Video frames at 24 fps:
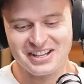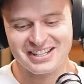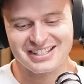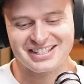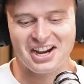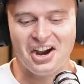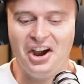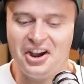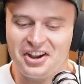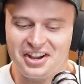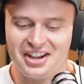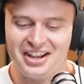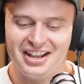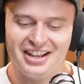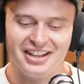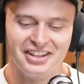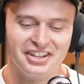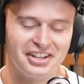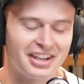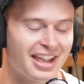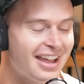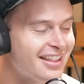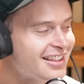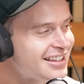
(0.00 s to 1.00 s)
So
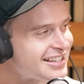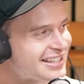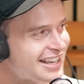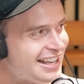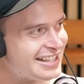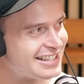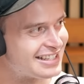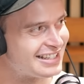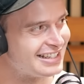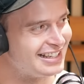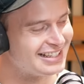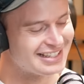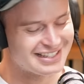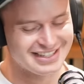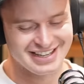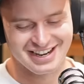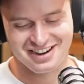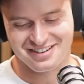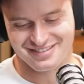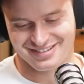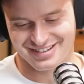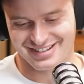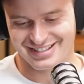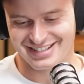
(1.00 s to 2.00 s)
you get the sense that
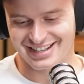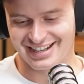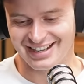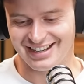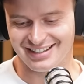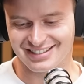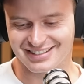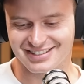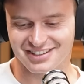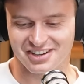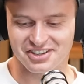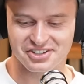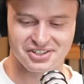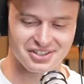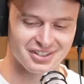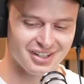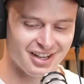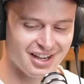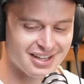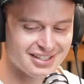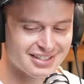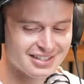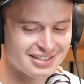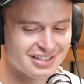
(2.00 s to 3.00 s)
Sierra Rutile's social
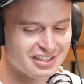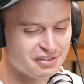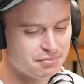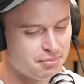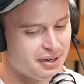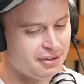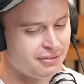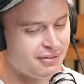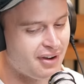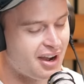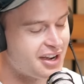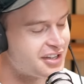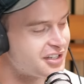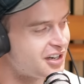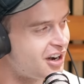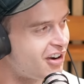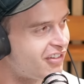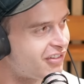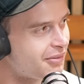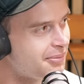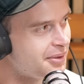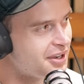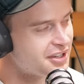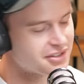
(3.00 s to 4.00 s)
license is pretty fragile
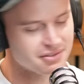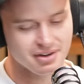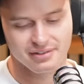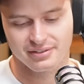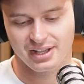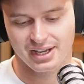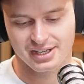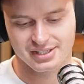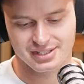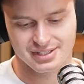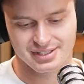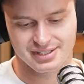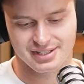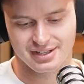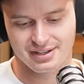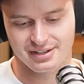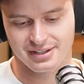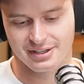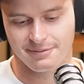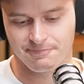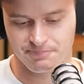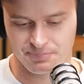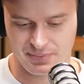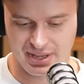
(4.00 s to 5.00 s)
from those revelations, don't
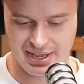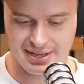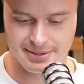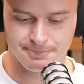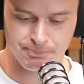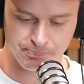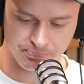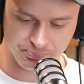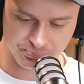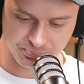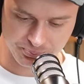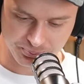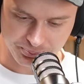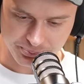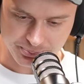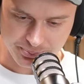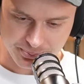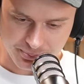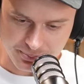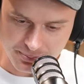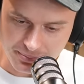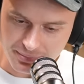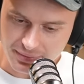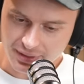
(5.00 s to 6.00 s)
you? And
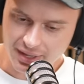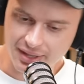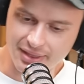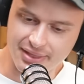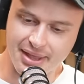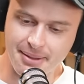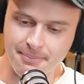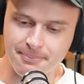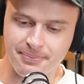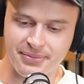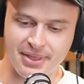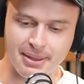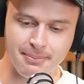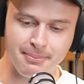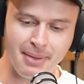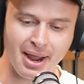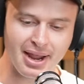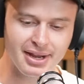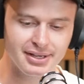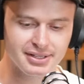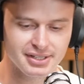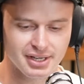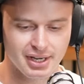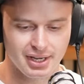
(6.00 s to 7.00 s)
their, their
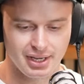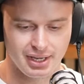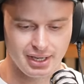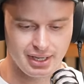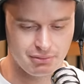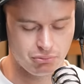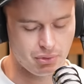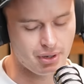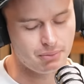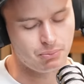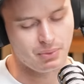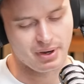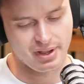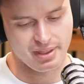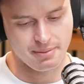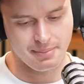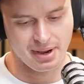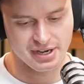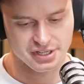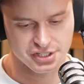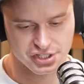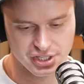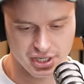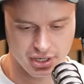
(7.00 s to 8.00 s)
major, well, one of their
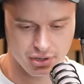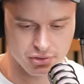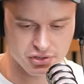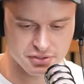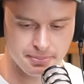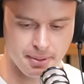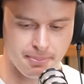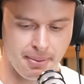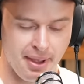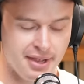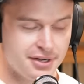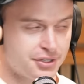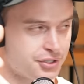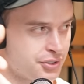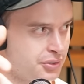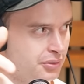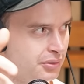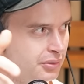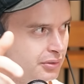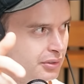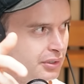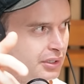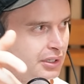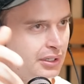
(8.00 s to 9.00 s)
major shareholders,
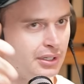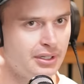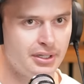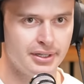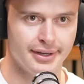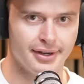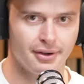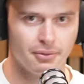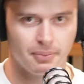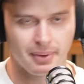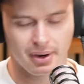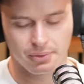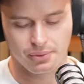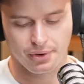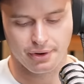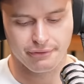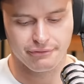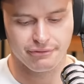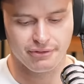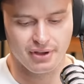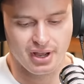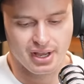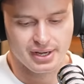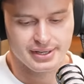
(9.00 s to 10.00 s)
Perpetual, you know, well-known
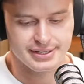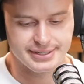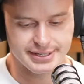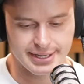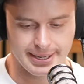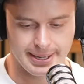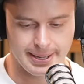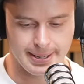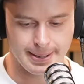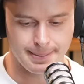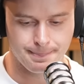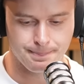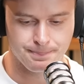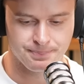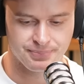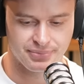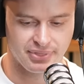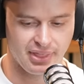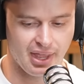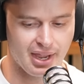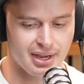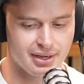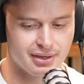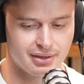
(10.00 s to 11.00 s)
fund, um,
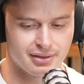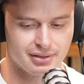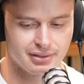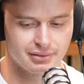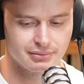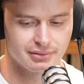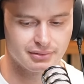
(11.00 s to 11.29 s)
they,